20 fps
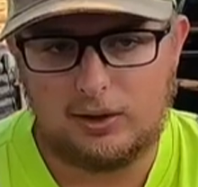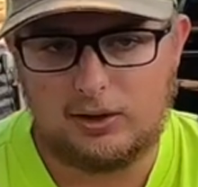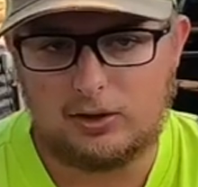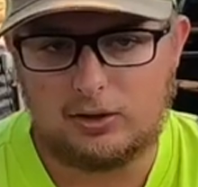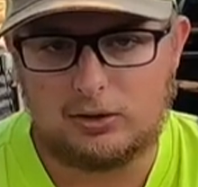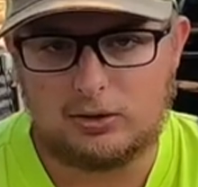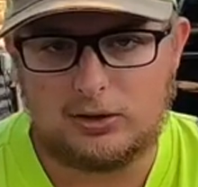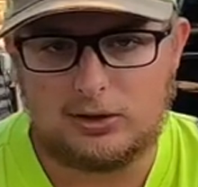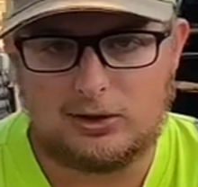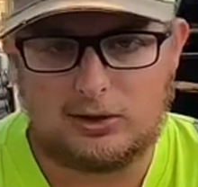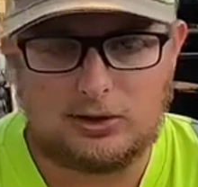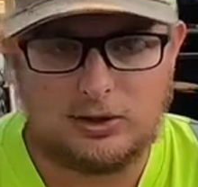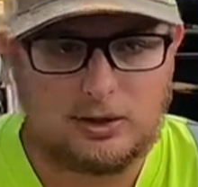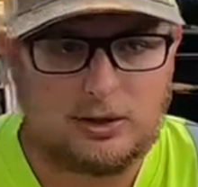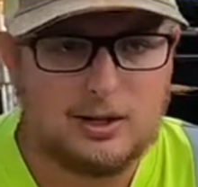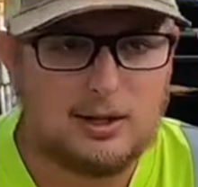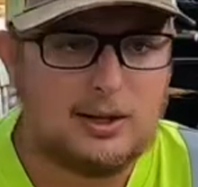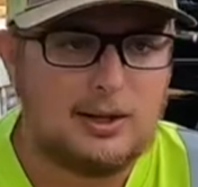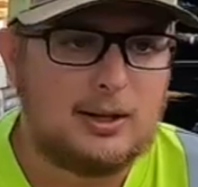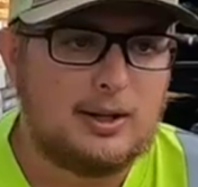flooded trees.
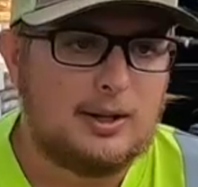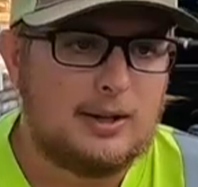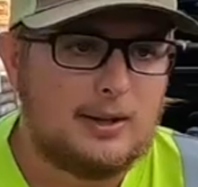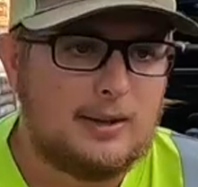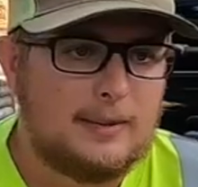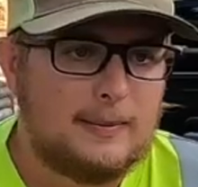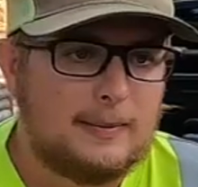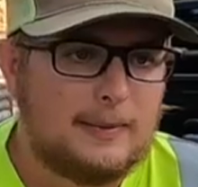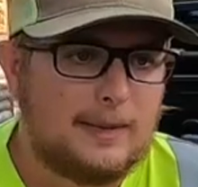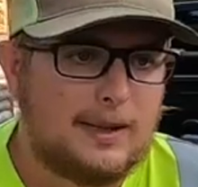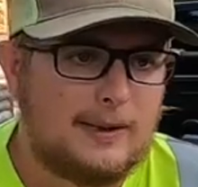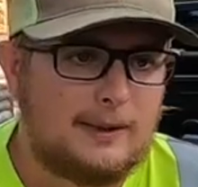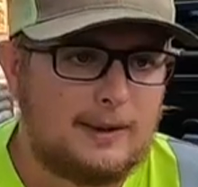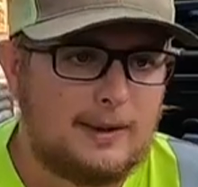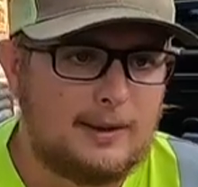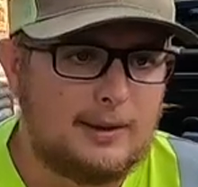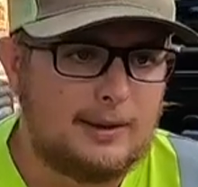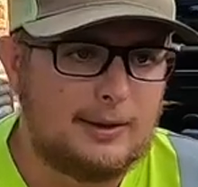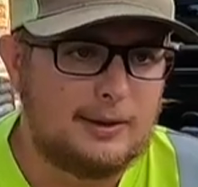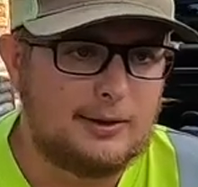And
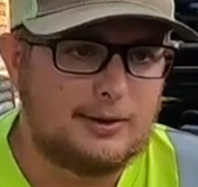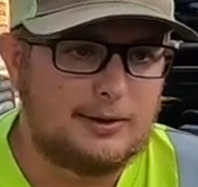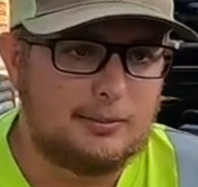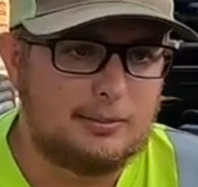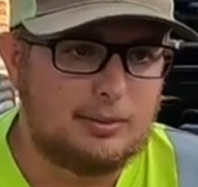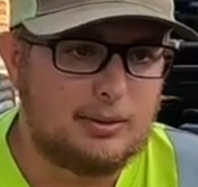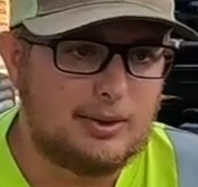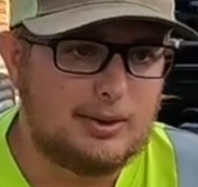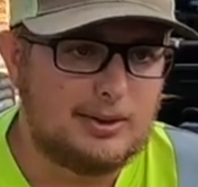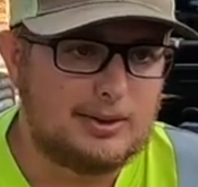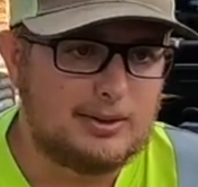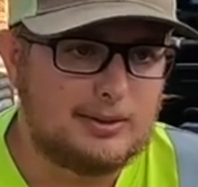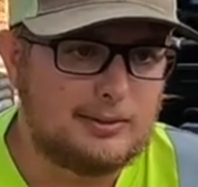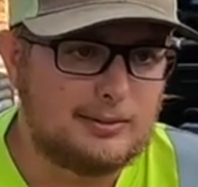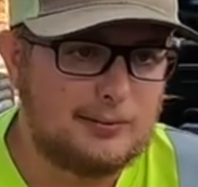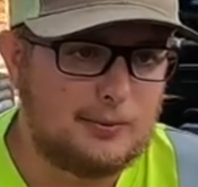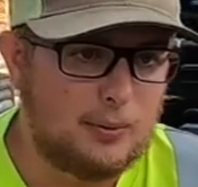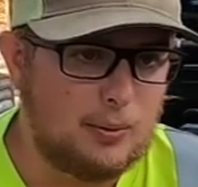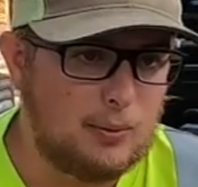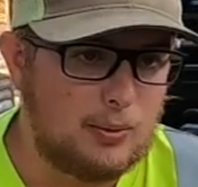then there's a
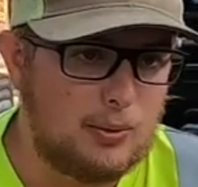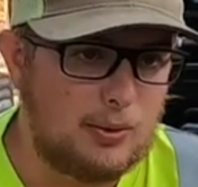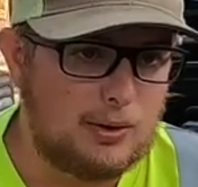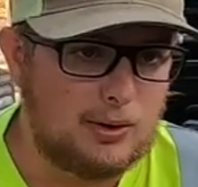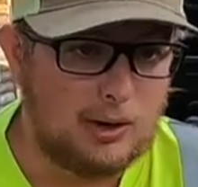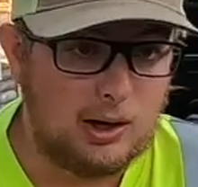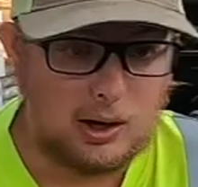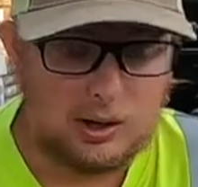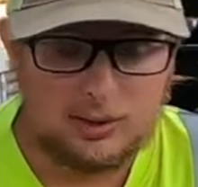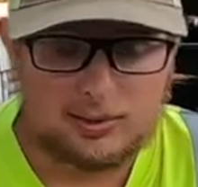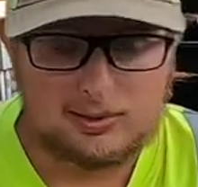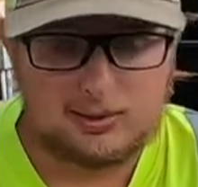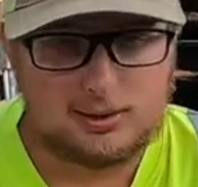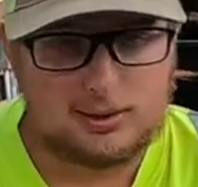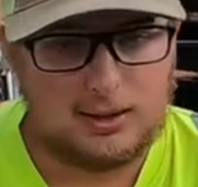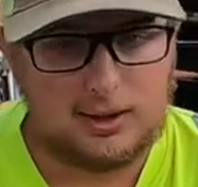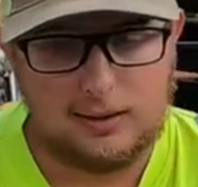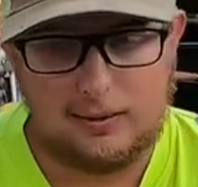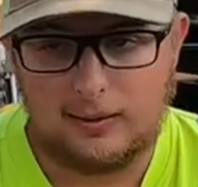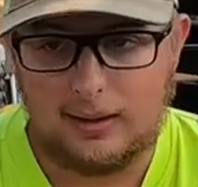place for
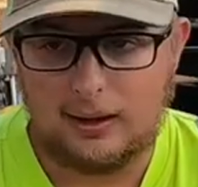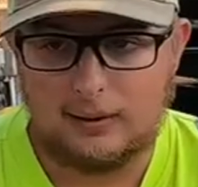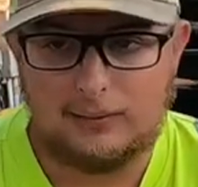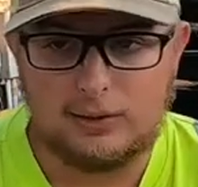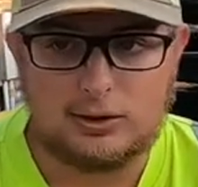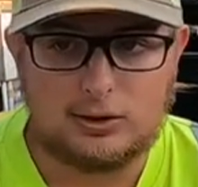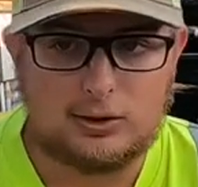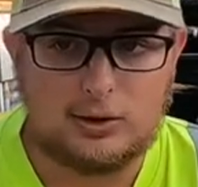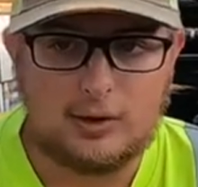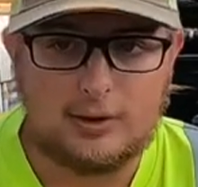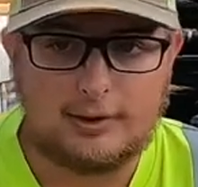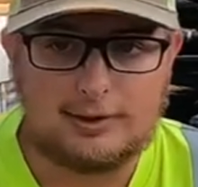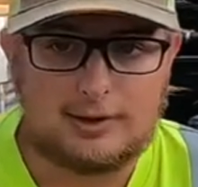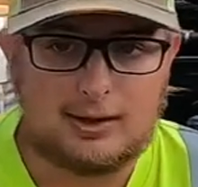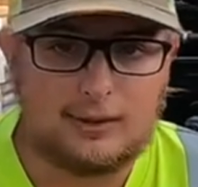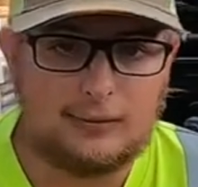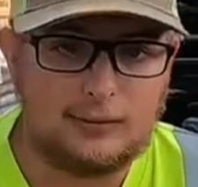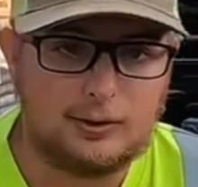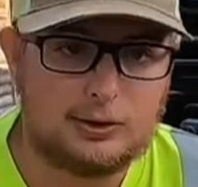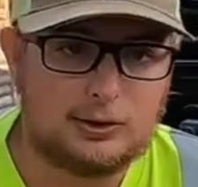docks. I, I fish
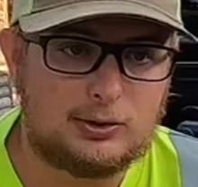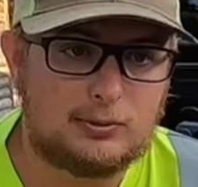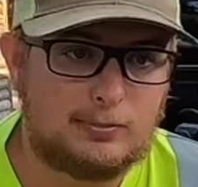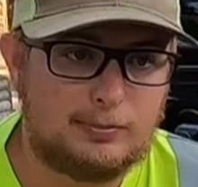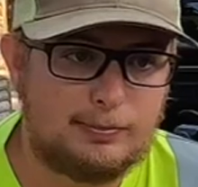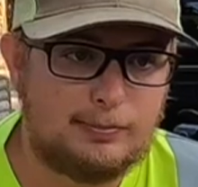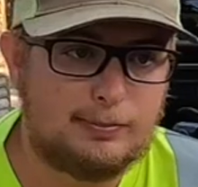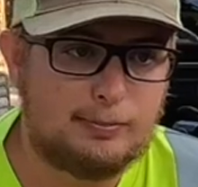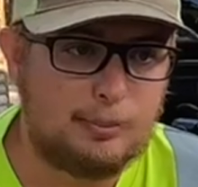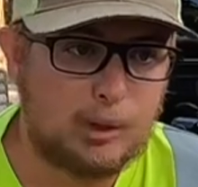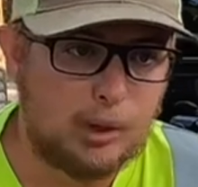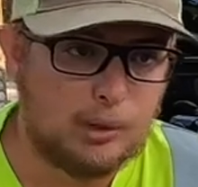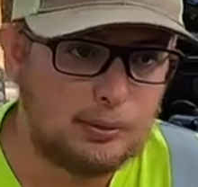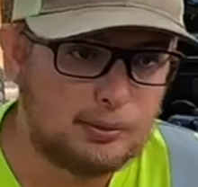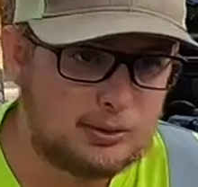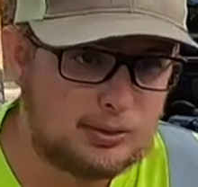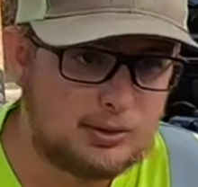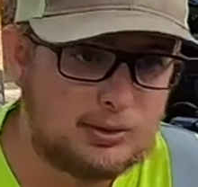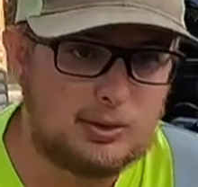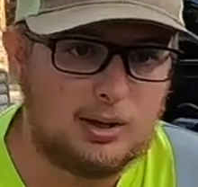docks. I fish
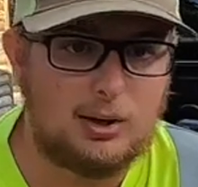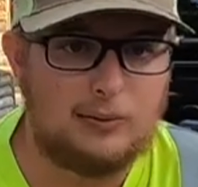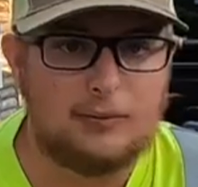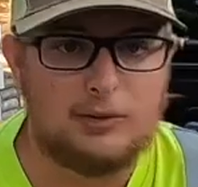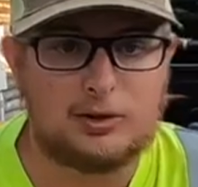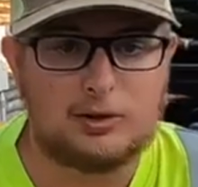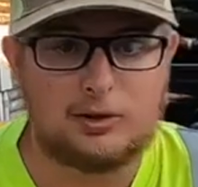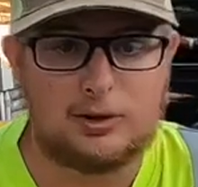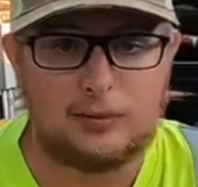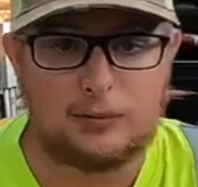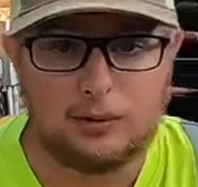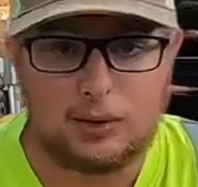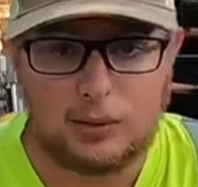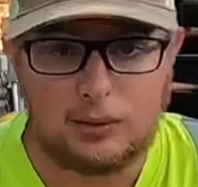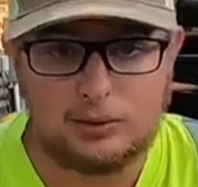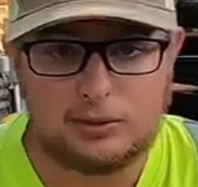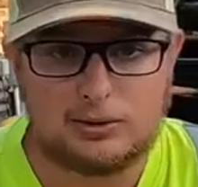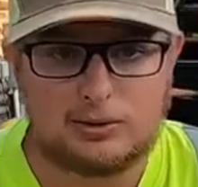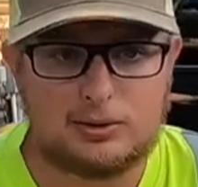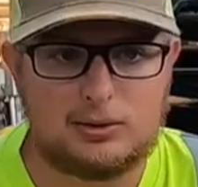posts, I uh, fish the
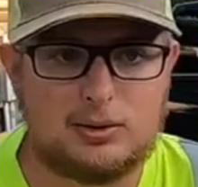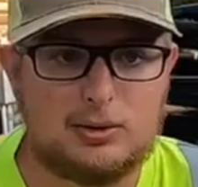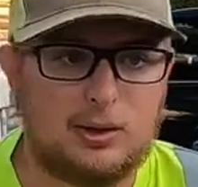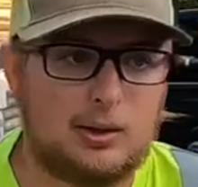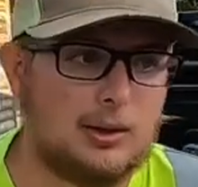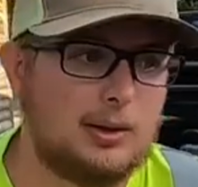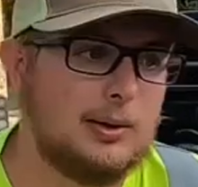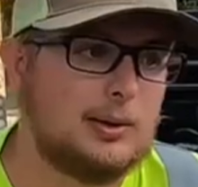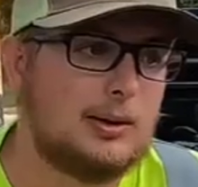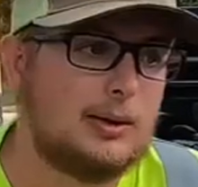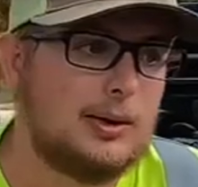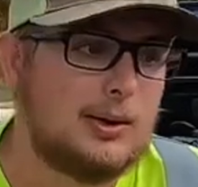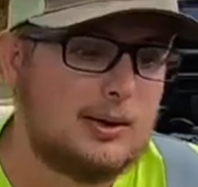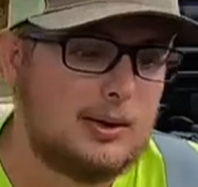floats. Uh,